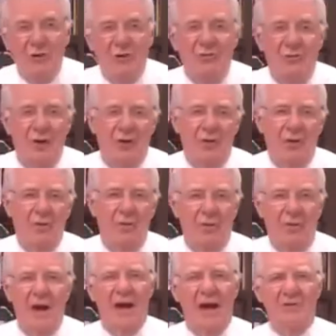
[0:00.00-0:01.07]
was going to figure
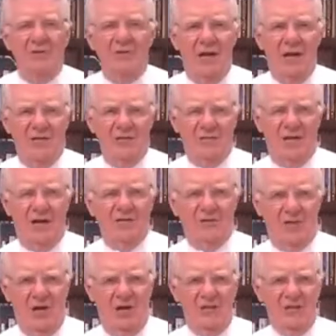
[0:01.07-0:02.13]
out why I changed, and I
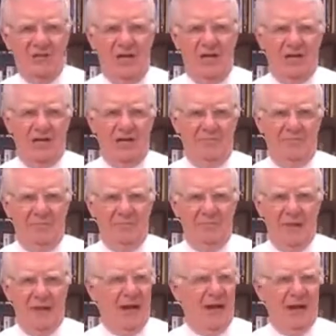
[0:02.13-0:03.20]
started to study,
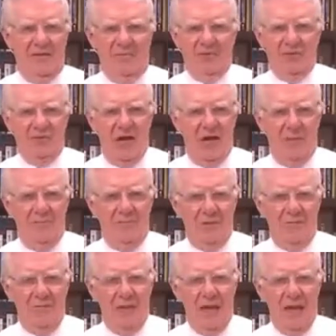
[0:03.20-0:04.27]
and I never
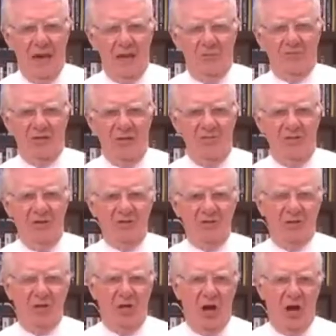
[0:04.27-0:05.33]
stopped. I was living
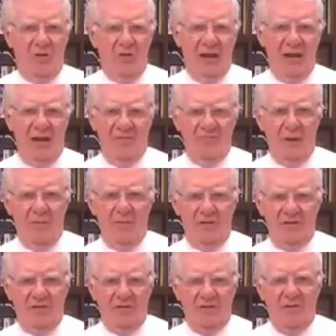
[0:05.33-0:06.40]
in Chicago. I left my
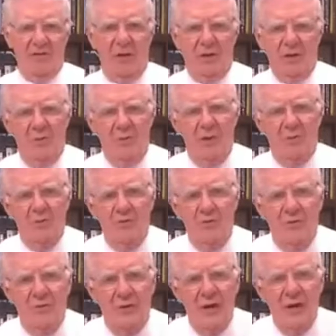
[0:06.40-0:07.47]
business and I went to work
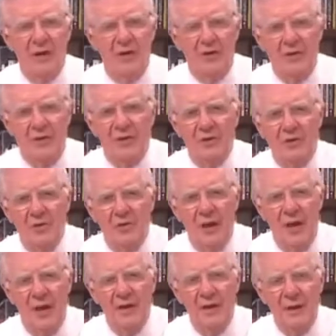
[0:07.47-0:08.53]
with Earl Nightingale and Lloyd
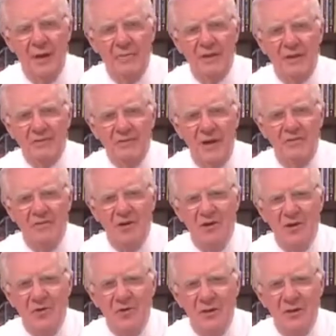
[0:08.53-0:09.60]
Conant because I
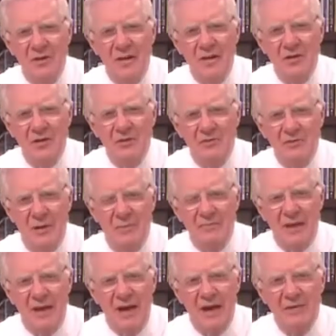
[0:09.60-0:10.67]
knew that they knew
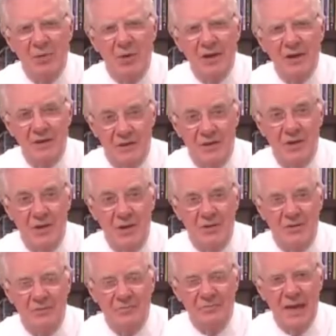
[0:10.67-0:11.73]
something I wanted to
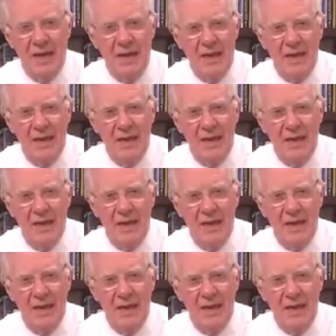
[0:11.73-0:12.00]
know.